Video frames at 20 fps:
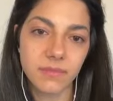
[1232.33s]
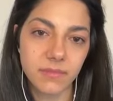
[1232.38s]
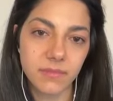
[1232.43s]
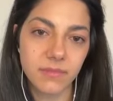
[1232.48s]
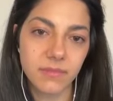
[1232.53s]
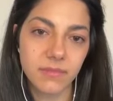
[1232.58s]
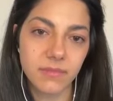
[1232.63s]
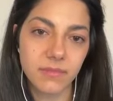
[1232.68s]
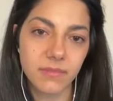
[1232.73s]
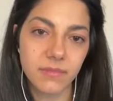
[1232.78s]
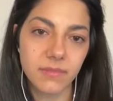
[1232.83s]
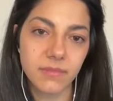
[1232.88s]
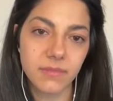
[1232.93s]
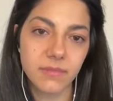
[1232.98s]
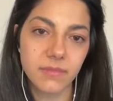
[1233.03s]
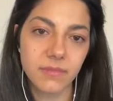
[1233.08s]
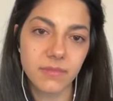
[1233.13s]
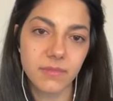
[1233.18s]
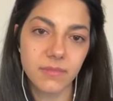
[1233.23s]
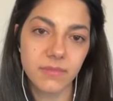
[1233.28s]

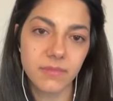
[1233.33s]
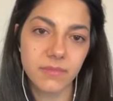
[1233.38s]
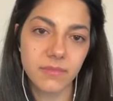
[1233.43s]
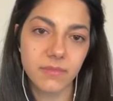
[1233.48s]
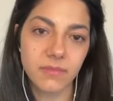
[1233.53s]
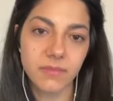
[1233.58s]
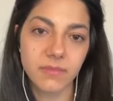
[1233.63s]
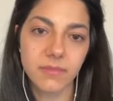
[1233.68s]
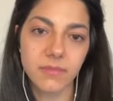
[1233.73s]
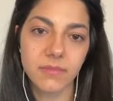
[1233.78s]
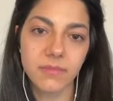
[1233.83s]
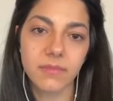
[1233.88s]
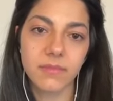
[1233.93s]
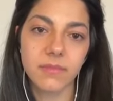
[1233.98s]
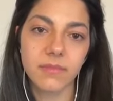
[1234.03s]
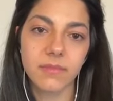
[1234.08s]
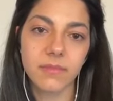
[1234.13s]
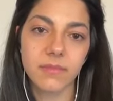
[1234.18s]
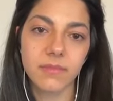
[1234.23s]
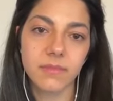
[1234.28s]

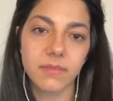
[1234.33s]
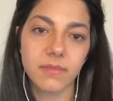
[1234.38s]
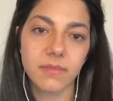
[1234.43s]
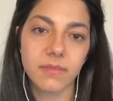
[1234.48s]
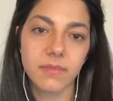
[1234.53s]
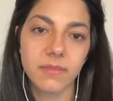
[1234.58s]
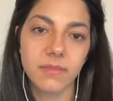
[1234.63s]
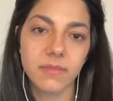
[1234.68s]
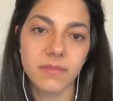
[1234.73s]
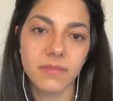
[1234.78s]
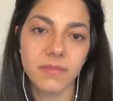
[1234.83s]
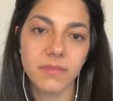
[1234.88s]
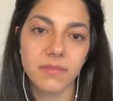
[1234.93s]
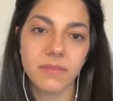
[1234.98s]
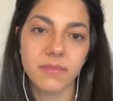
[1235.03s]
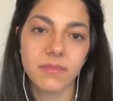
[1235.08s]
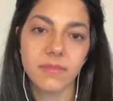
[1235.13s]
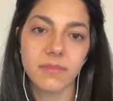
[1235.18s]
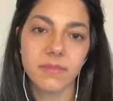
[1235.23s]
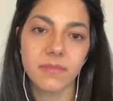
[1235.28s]

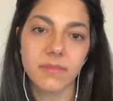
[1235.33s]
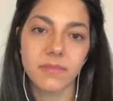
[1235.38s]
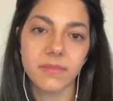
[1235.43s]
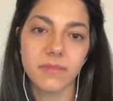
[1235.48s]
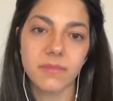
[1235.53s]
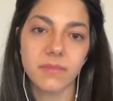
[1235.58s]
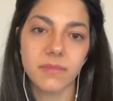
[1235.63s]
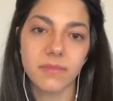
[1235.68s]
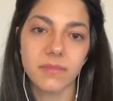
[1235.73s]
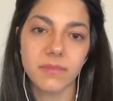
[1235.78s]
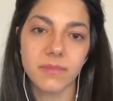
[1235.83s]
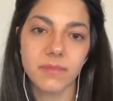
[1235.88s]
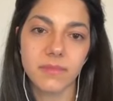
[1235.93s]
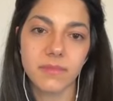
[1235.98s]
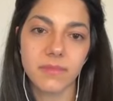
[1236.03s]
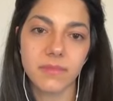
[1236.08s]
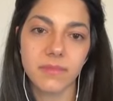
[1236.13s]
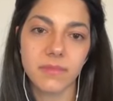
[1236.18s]
(not speaking)